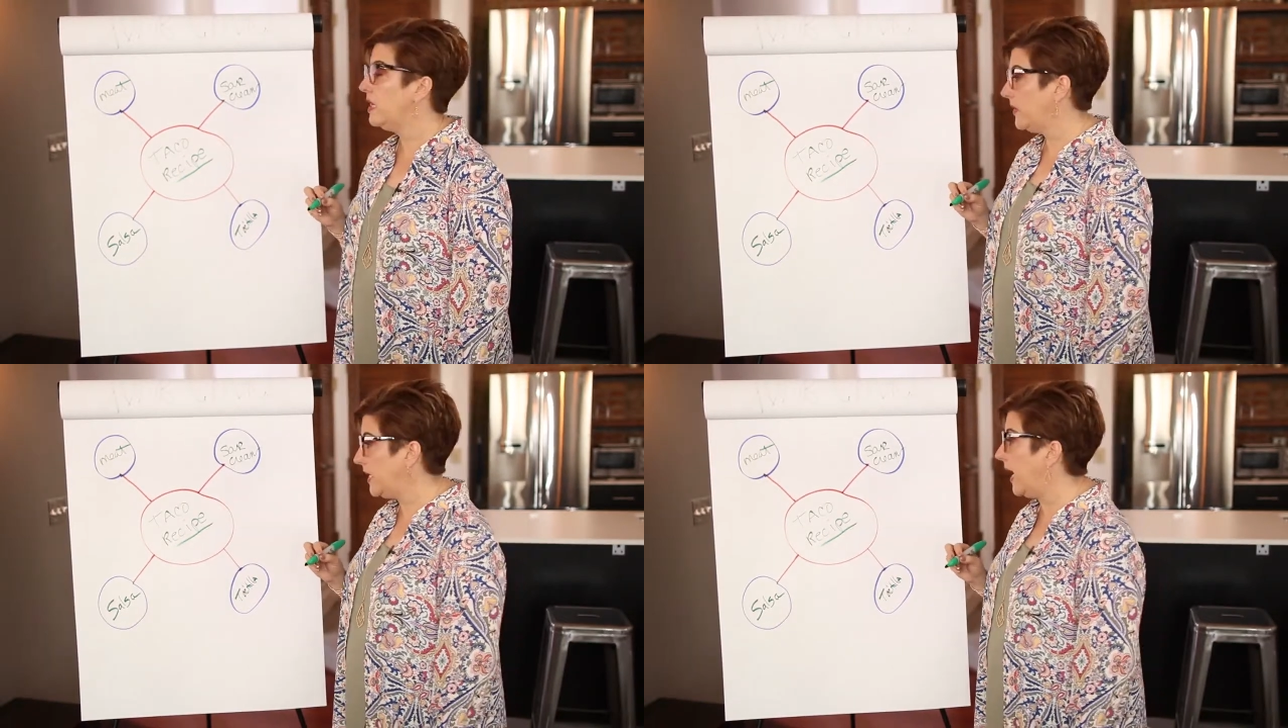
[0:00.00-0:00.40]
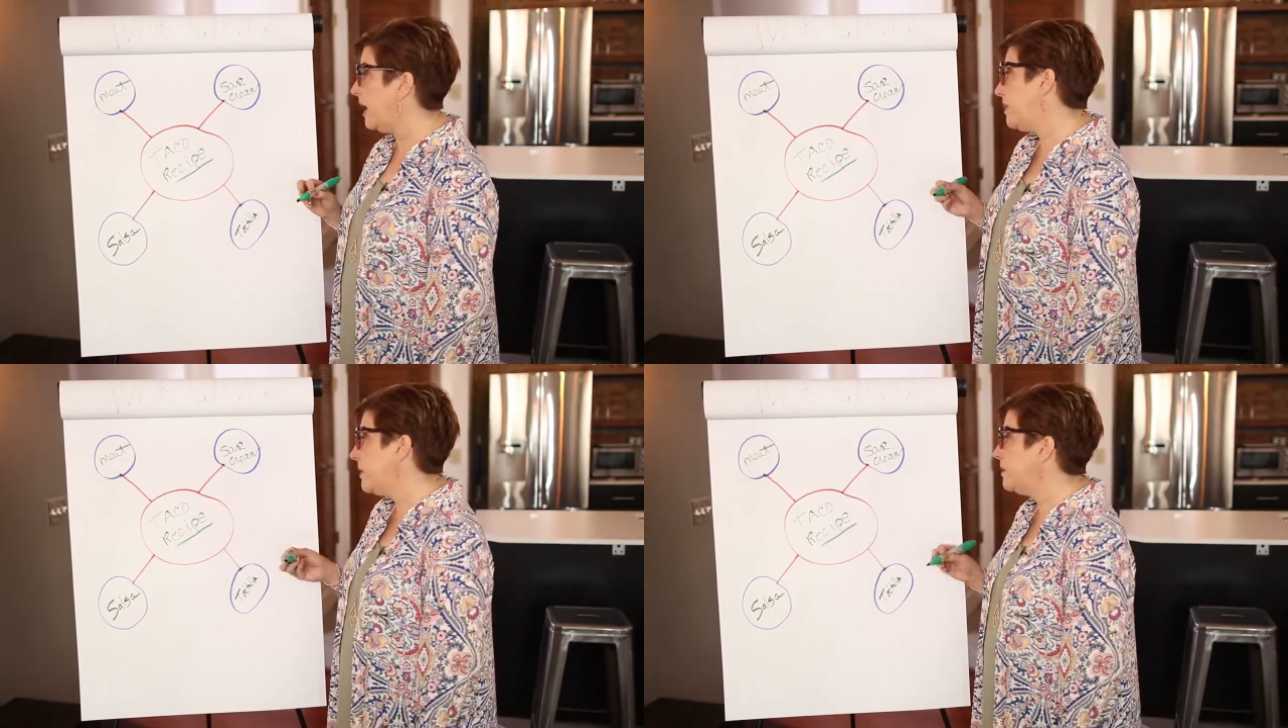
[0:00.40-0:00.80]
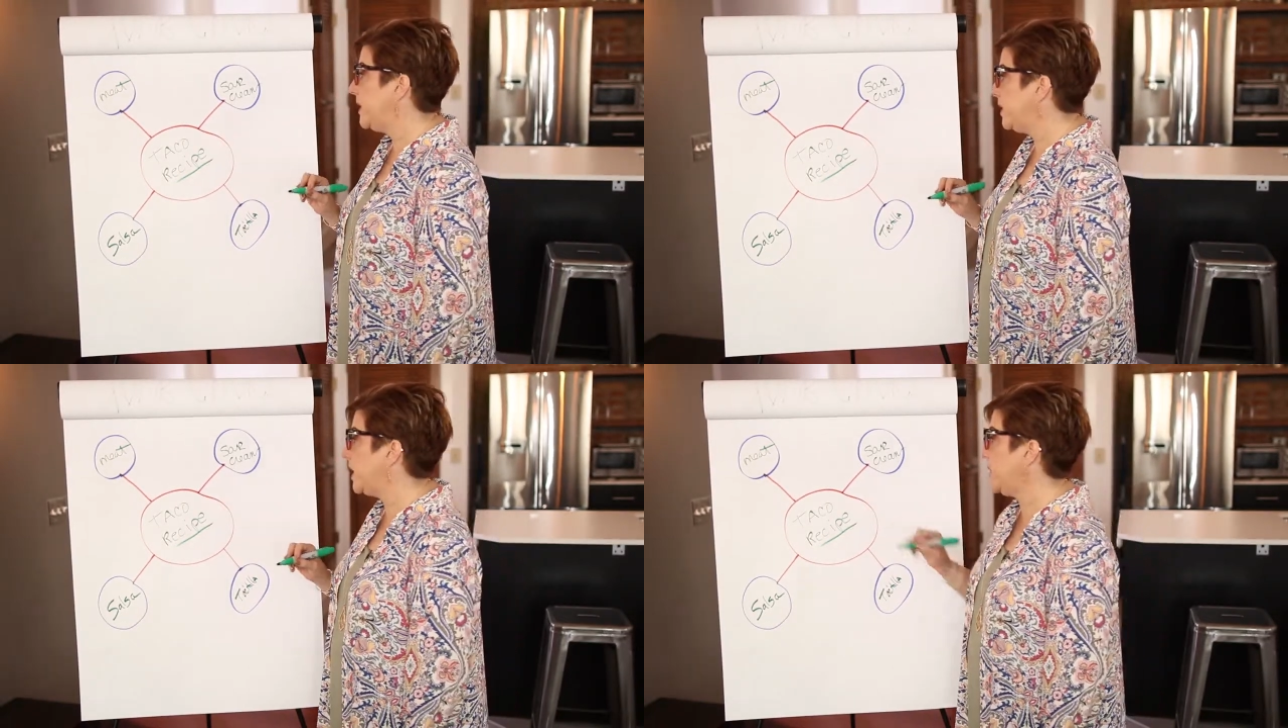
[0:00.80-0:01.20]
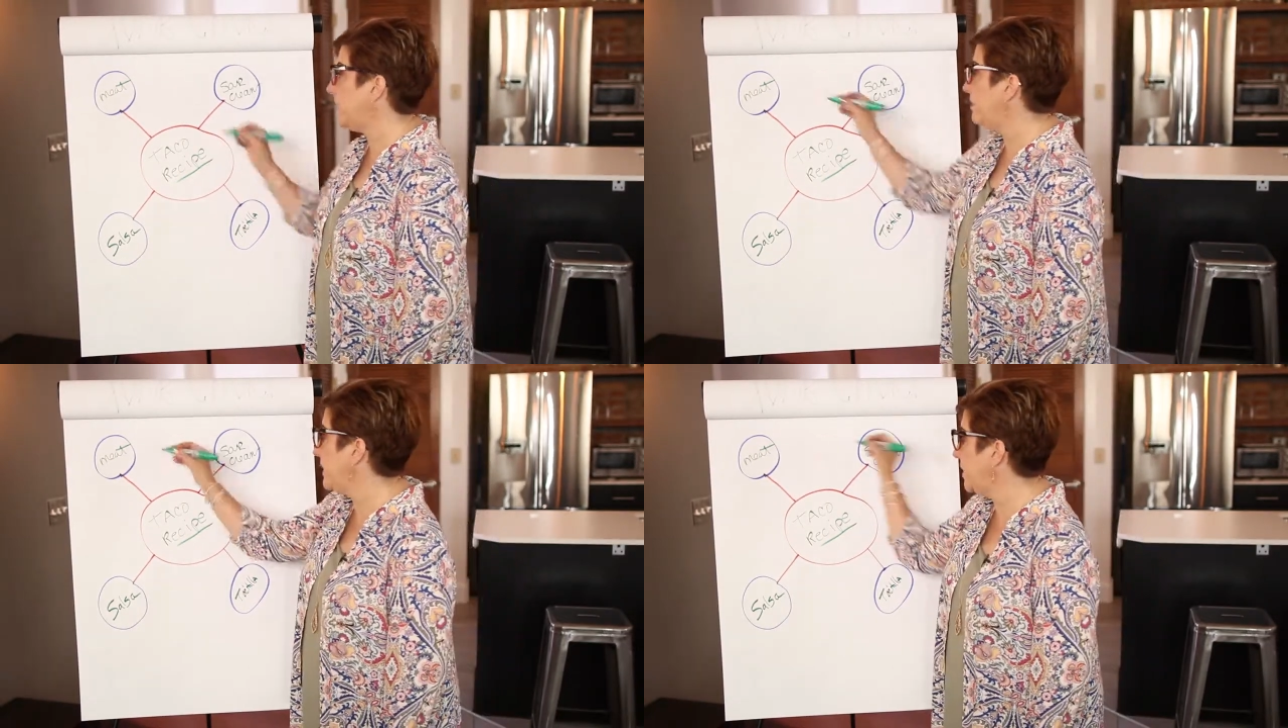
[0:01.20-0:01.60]
then yeah, it'd probably be a good
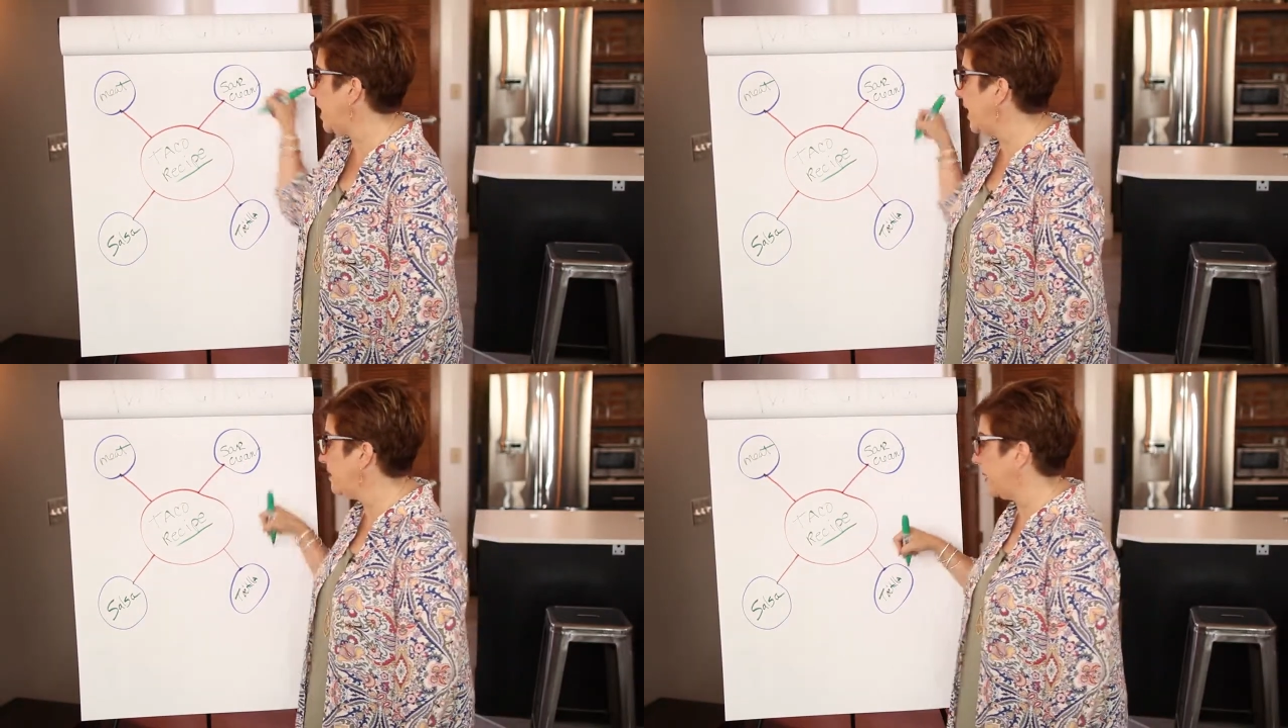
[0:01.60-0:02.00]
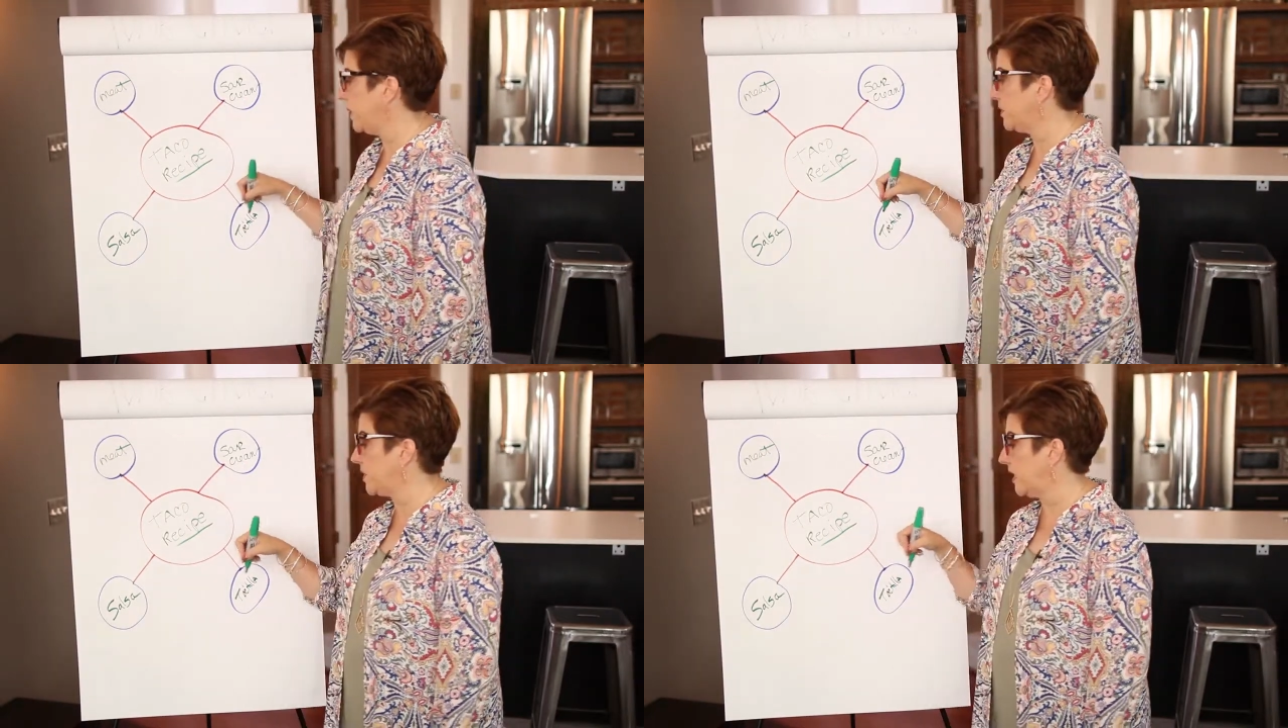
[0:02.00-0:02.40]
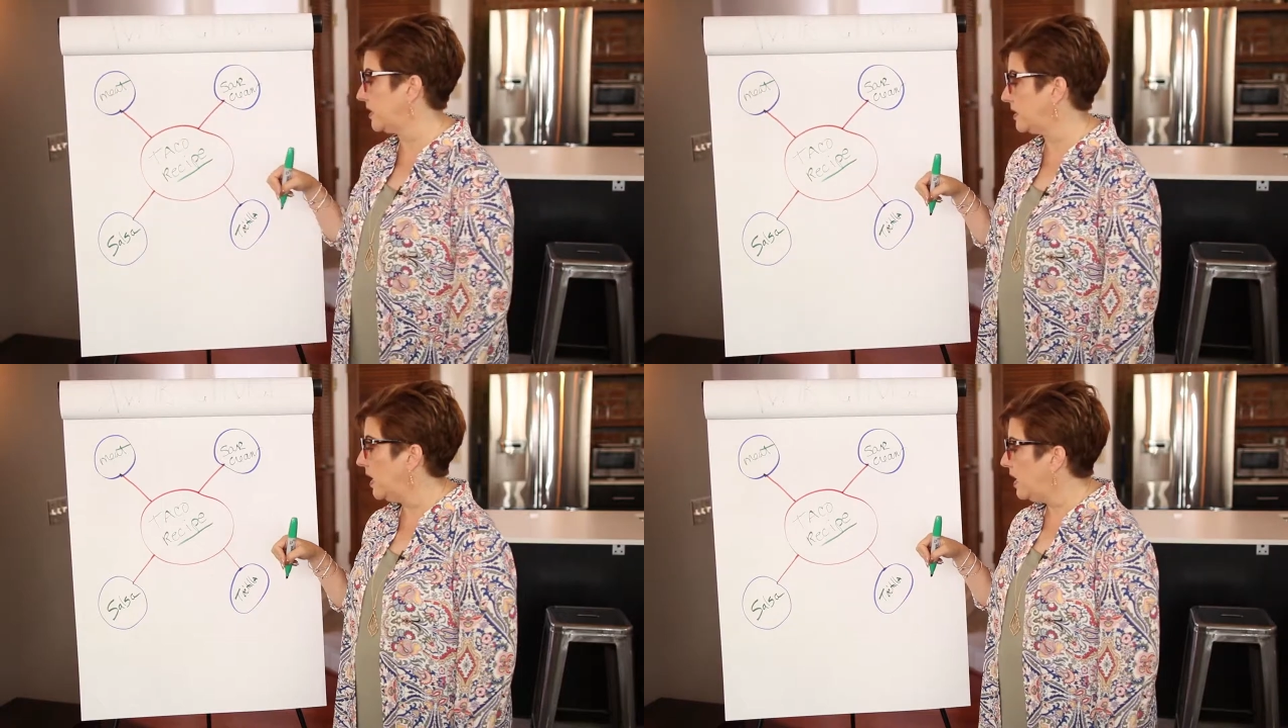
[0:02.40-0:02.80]
idea for me to talk about those things.